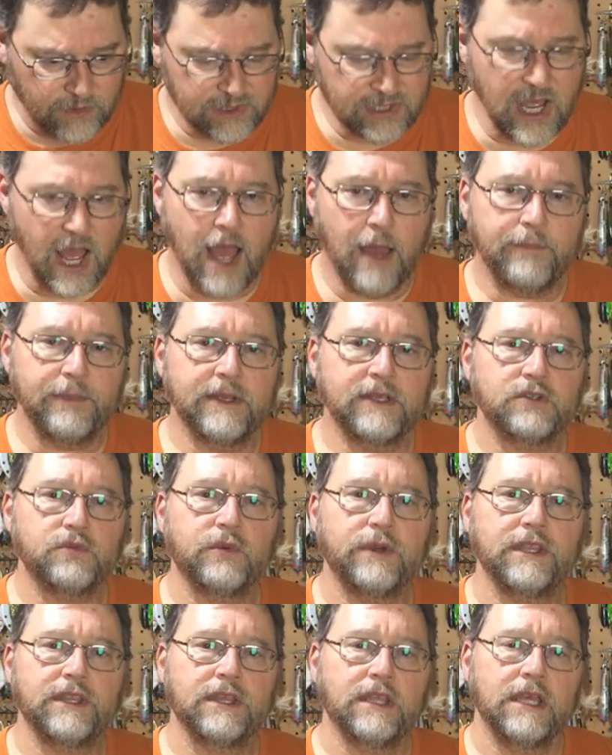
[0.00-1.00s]
topics
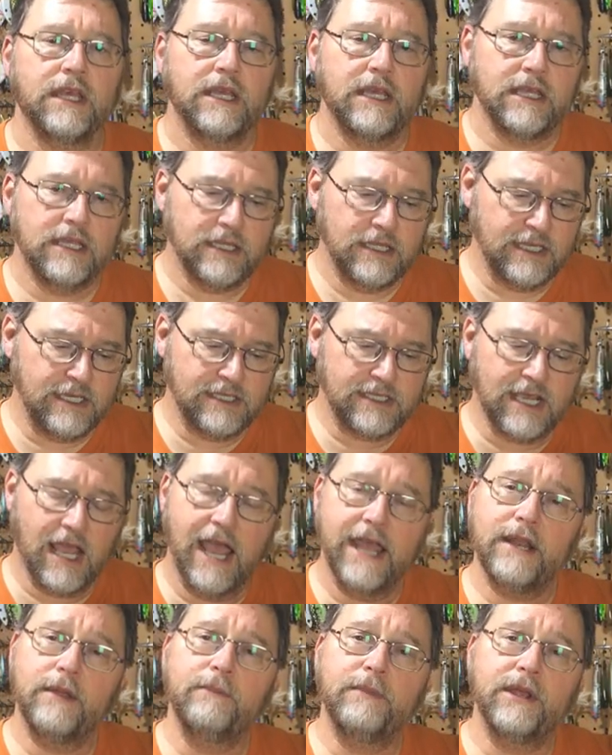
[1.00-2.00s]
with these
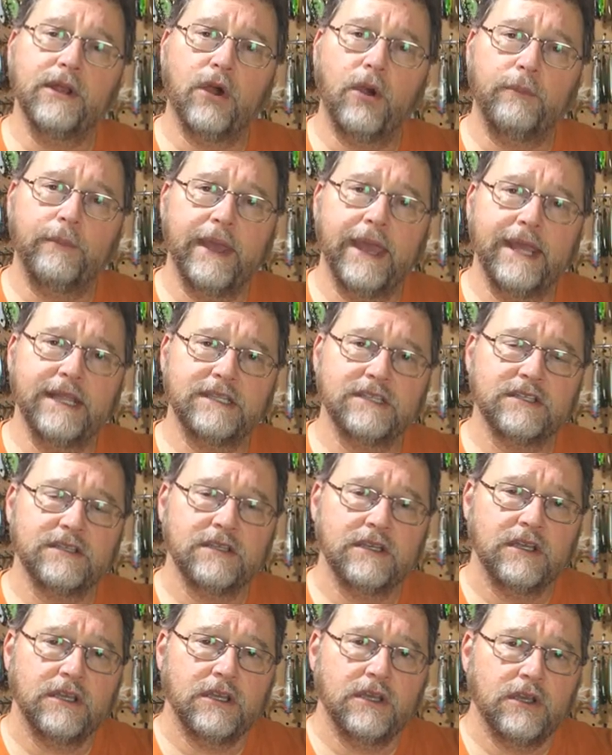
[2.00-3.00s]
kind of minnow
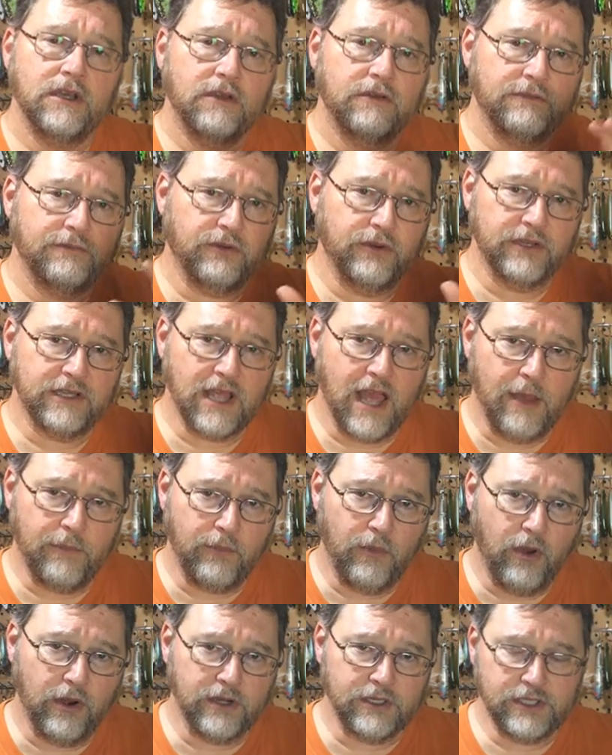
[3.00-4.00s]
baits for
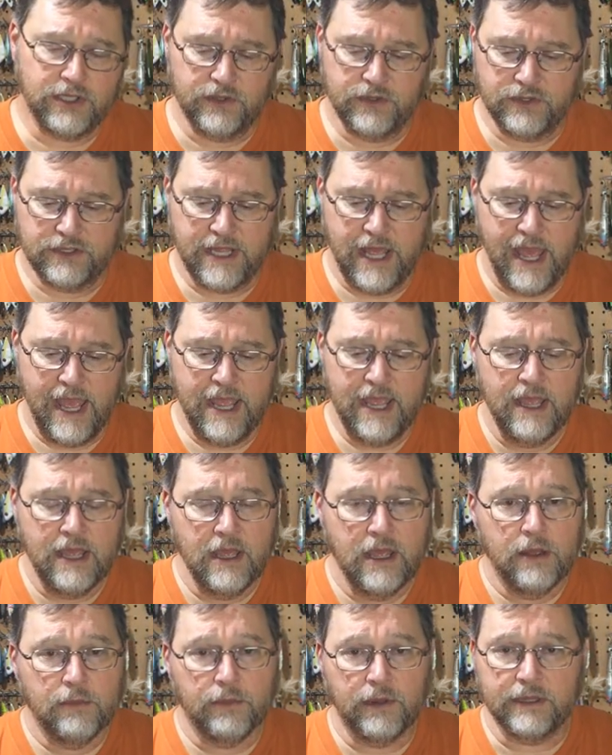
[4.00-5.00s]
Topwater Tuesday,
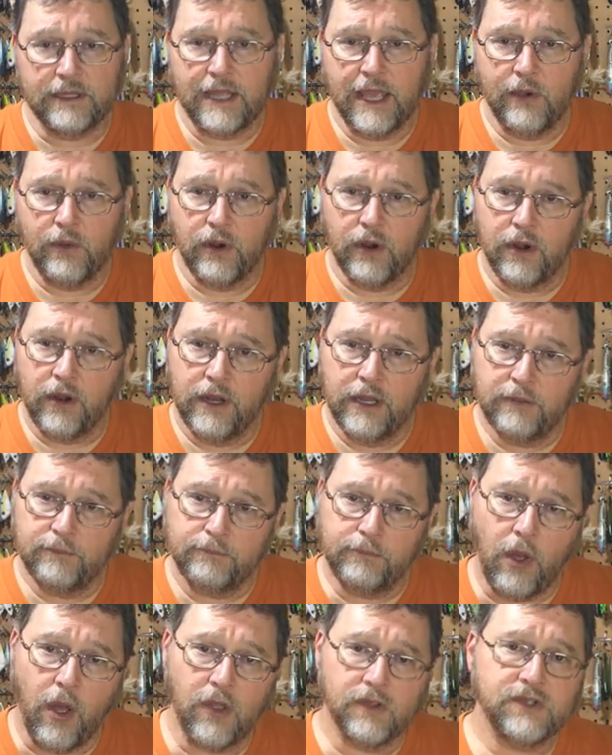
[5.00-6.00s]
but they were
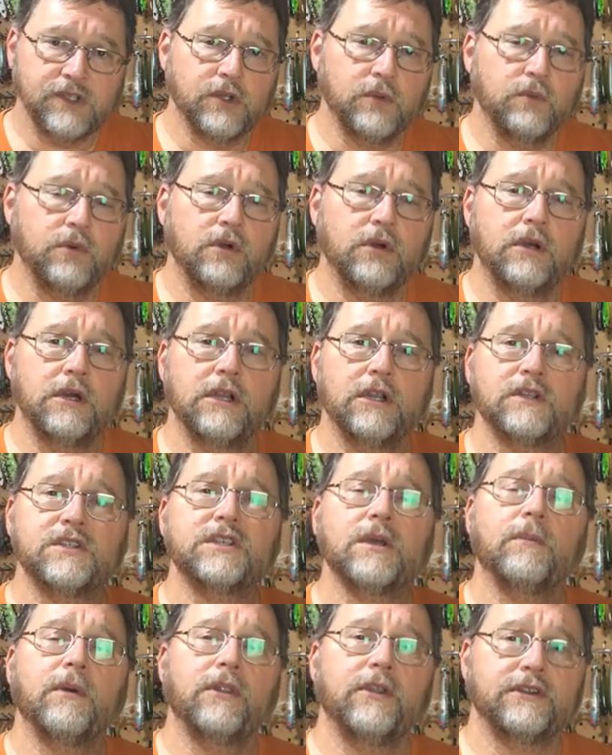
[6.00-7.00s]
balsa wood or
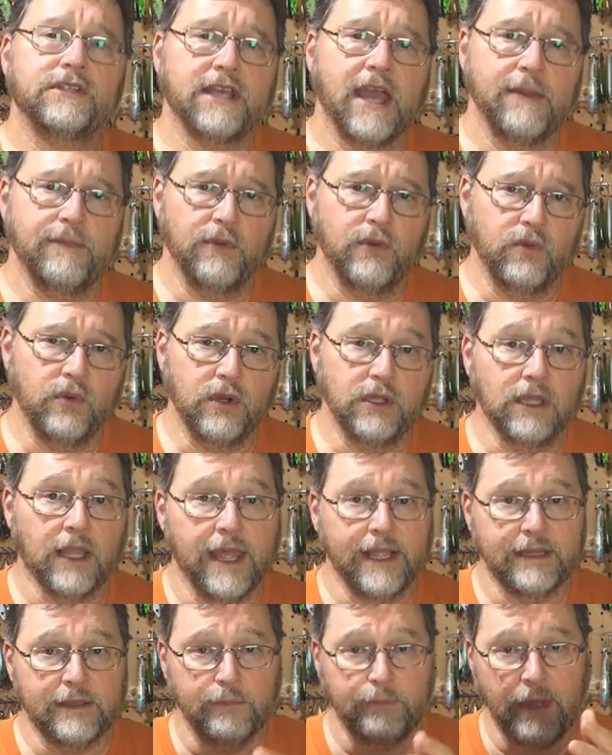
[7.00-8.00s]
some other type of wood,
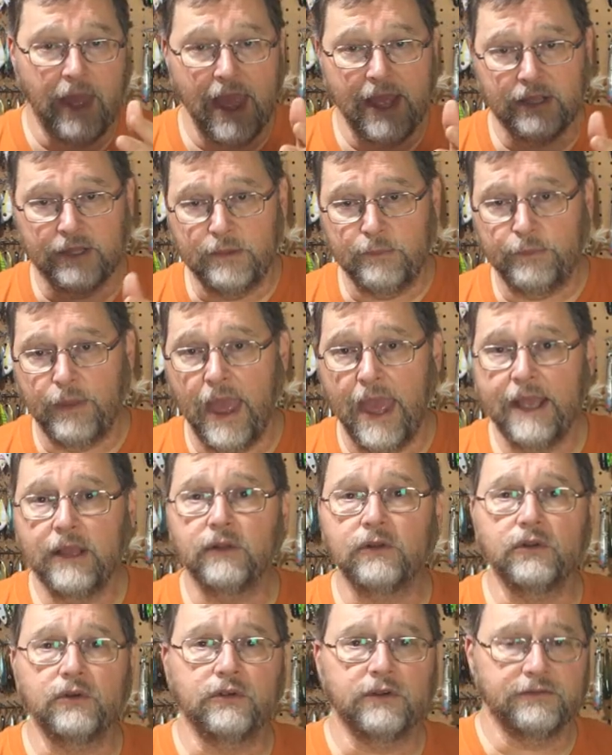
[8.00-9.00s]
like the Bagley
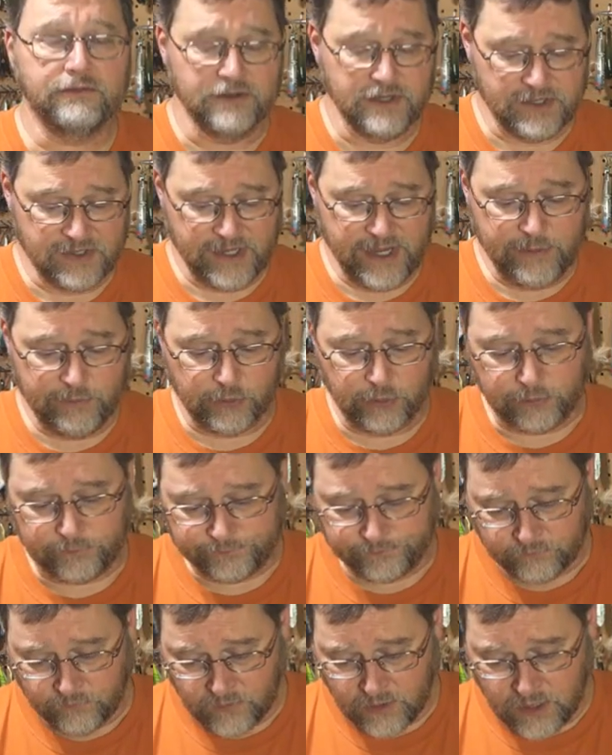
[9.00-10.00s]
Bangalure, for example.
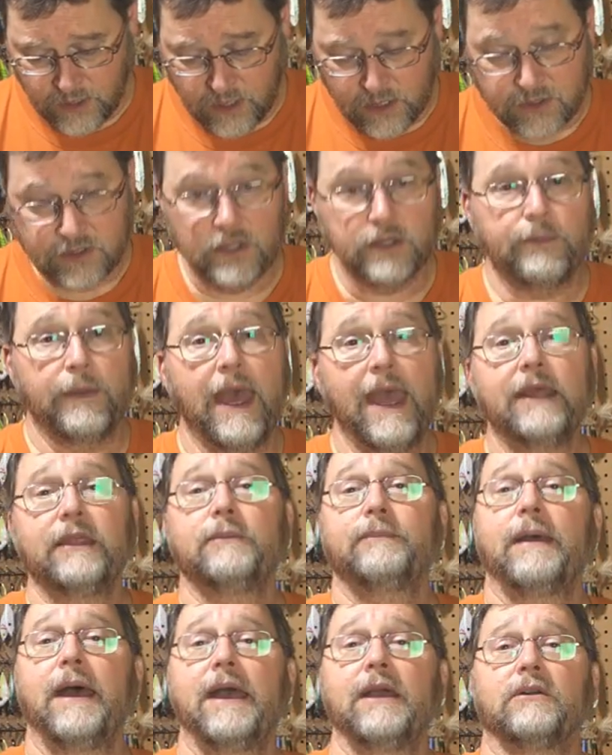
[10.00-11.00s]
So the
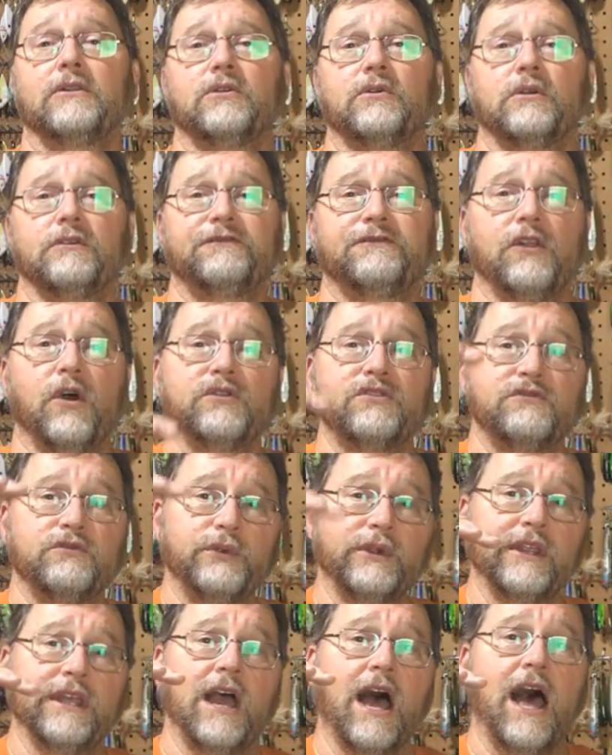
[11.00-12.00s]
Bagley Bangalure floats
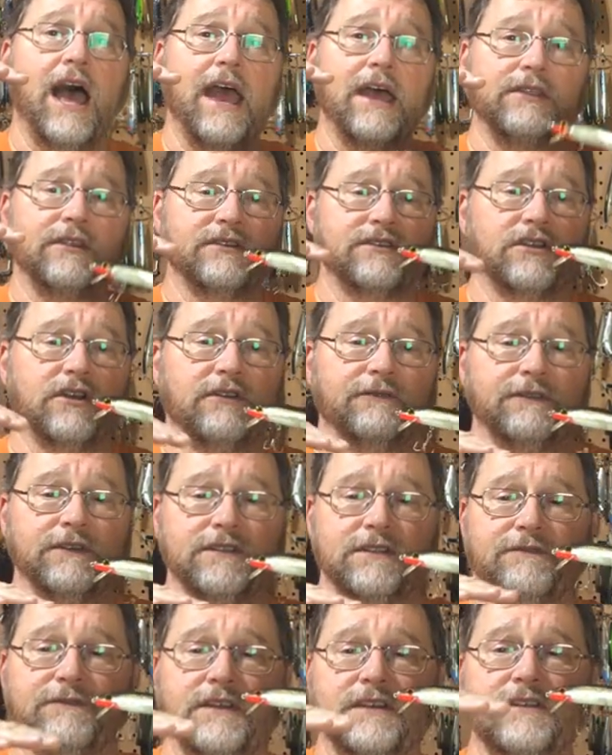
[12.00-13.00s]
really high on the
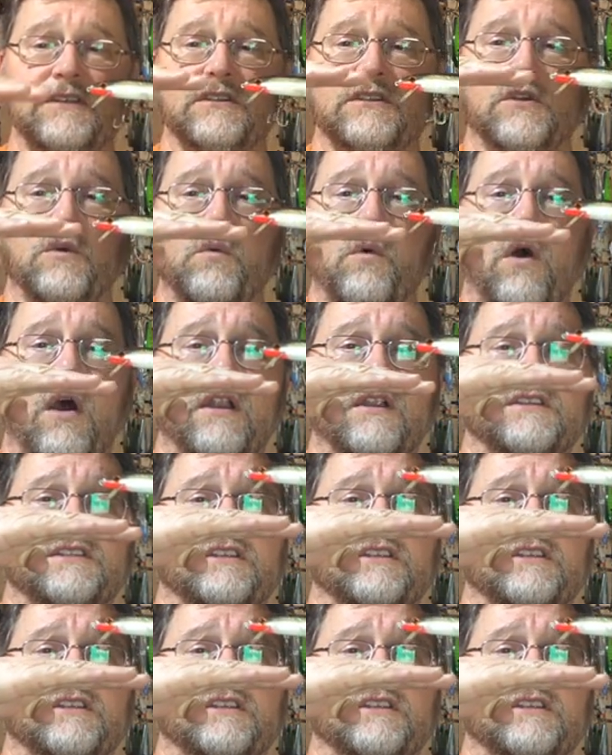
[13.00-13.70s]
surface. If this is the water